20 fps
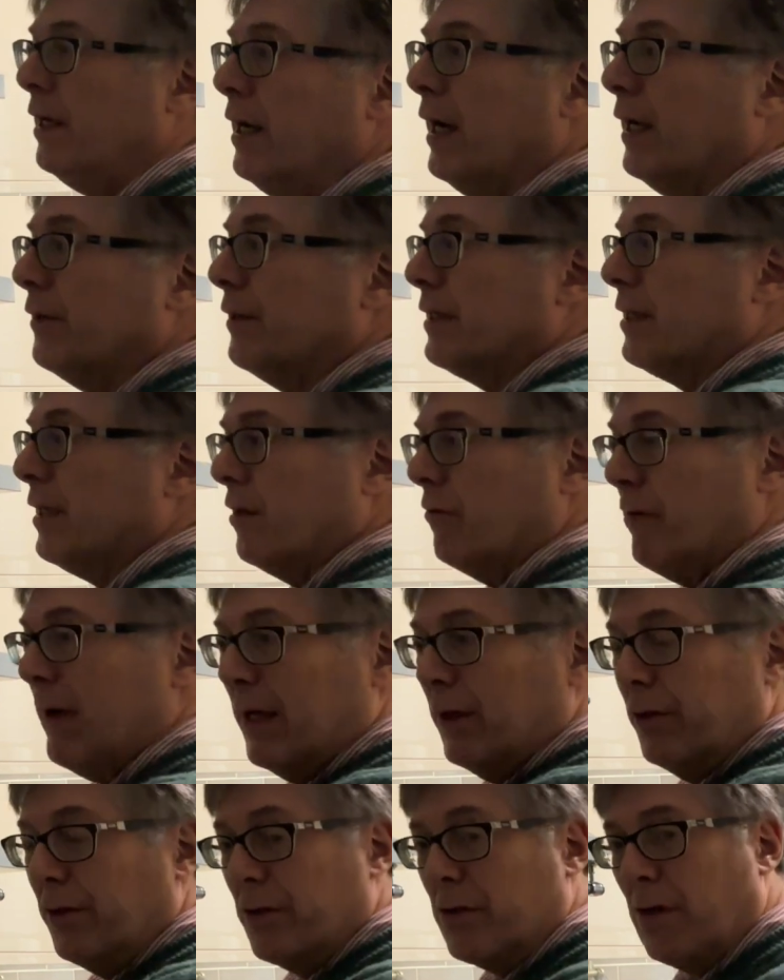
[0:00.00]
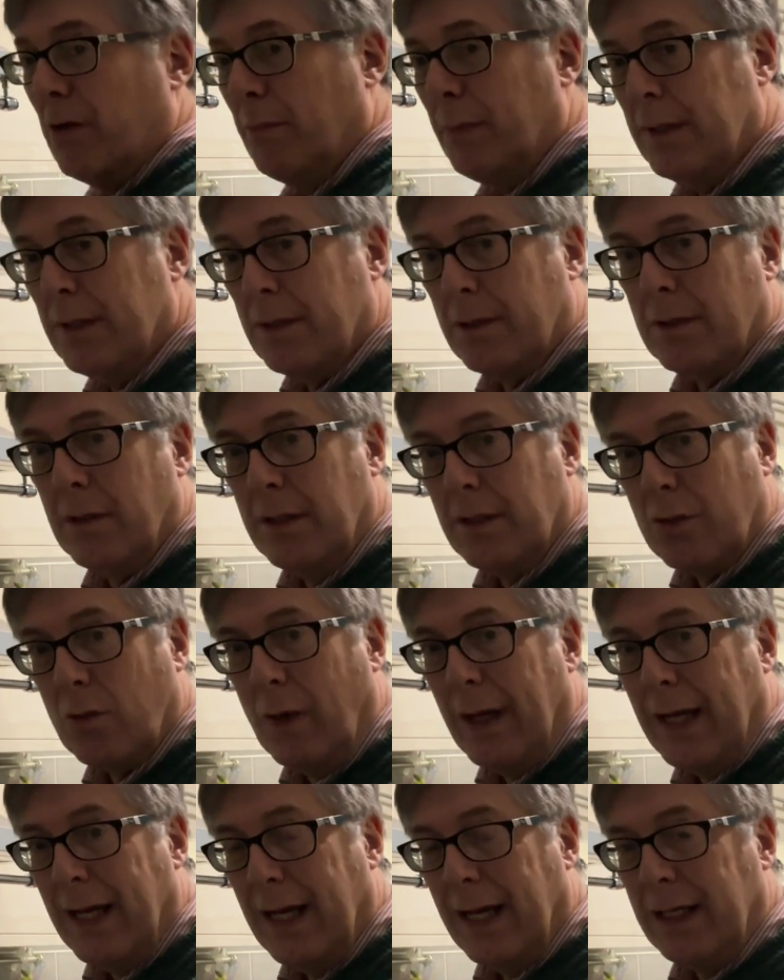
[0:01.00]
And this little rail on the top is
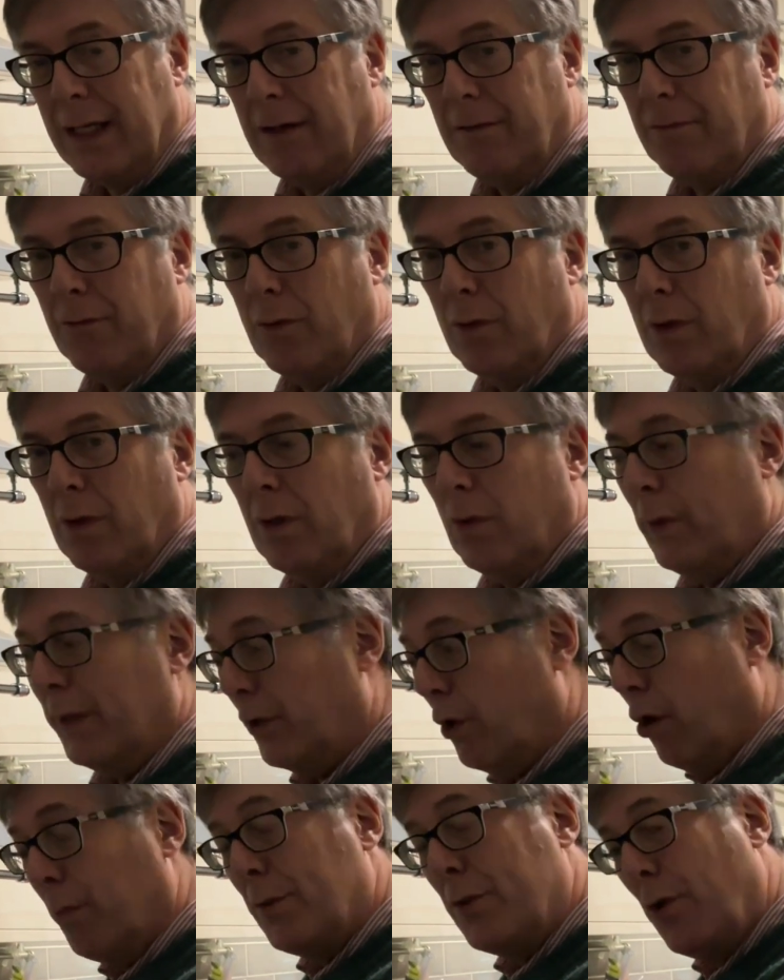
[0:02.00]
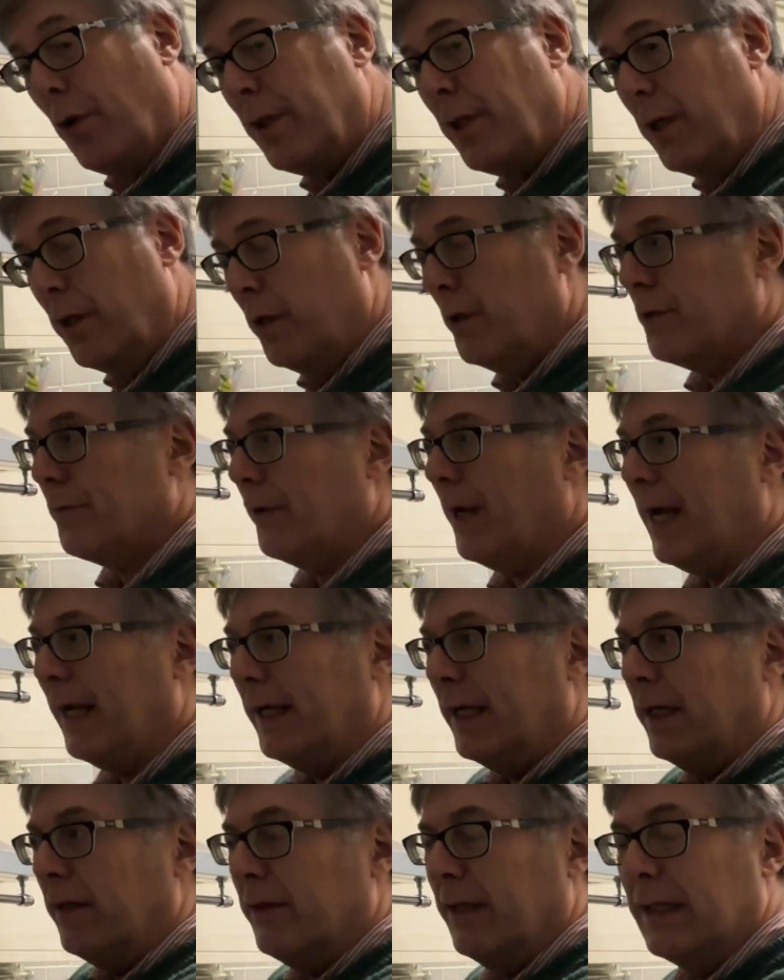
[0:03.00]
quite handy for when the hob's not in use, for
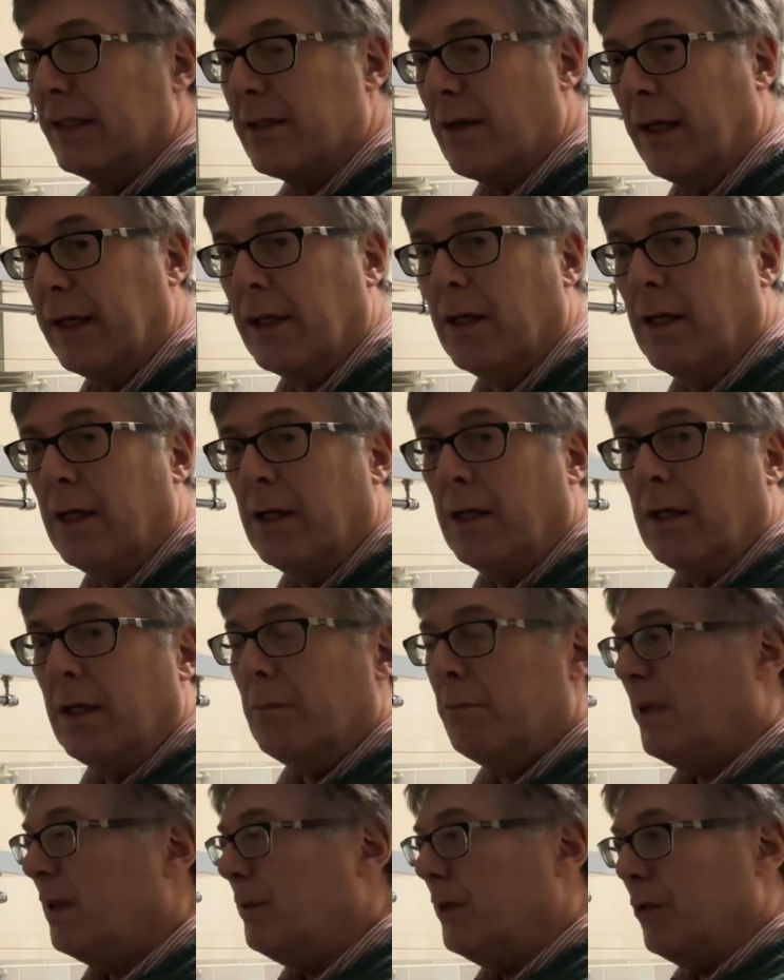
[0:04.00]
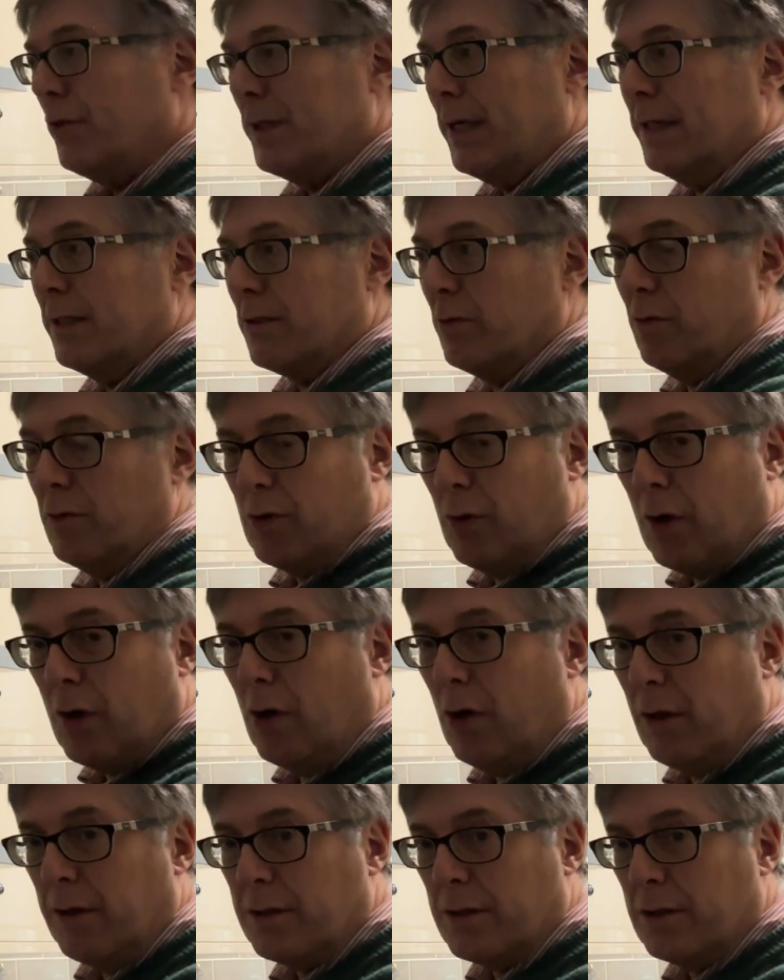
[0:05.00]
hanging things like maybe utensils or
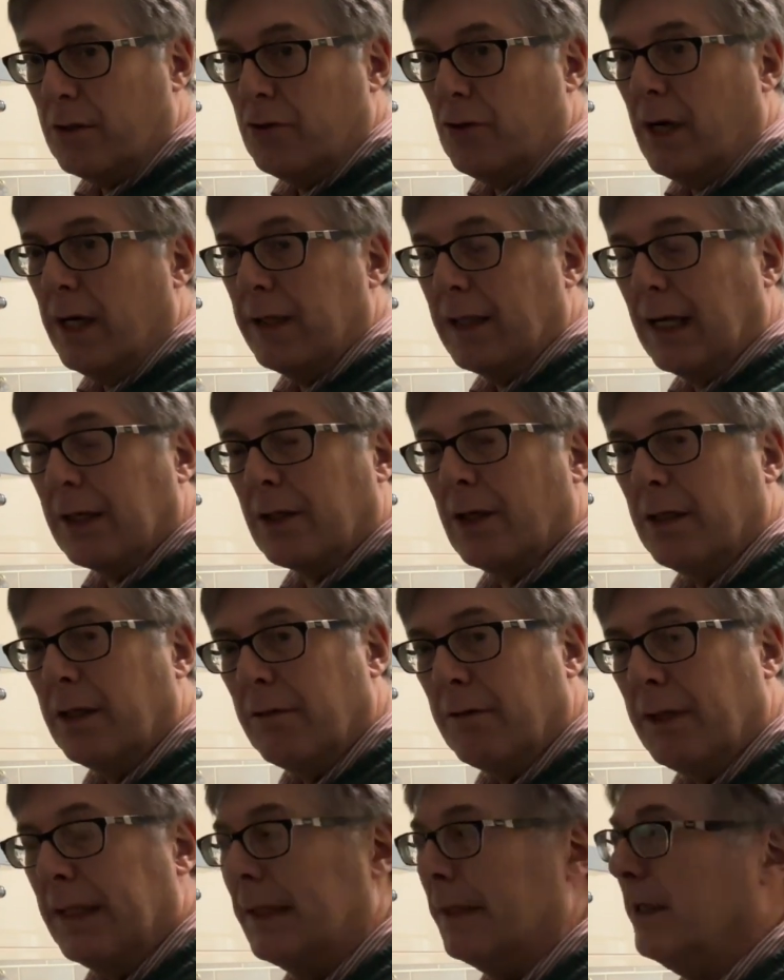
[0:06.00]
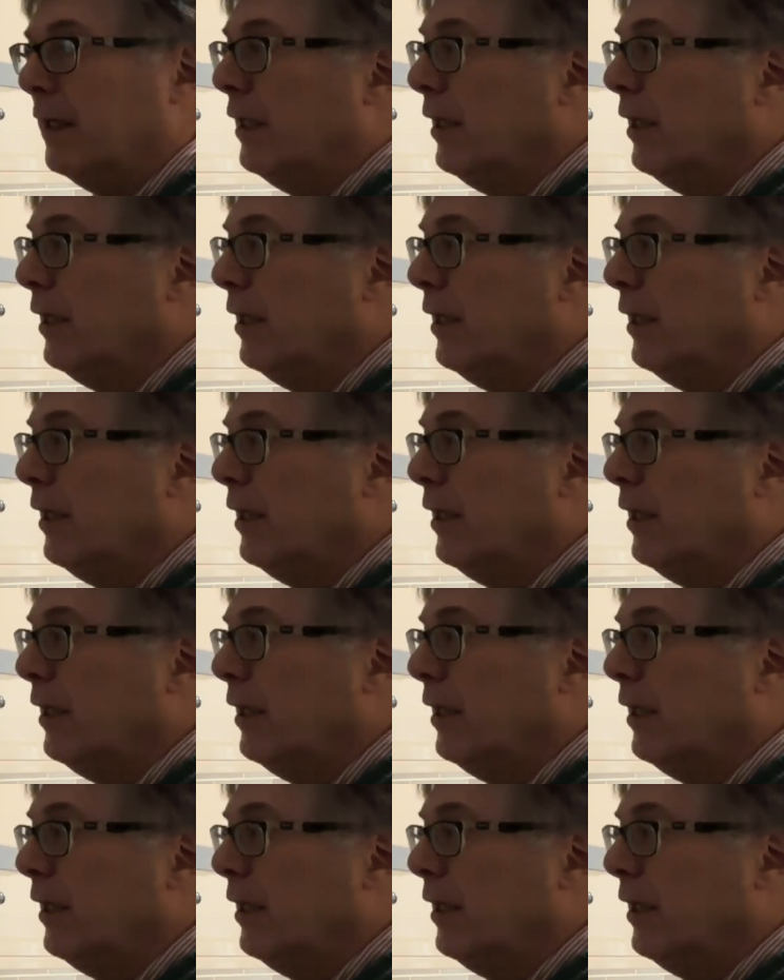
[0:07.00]
cloths to dry, that kind of thing.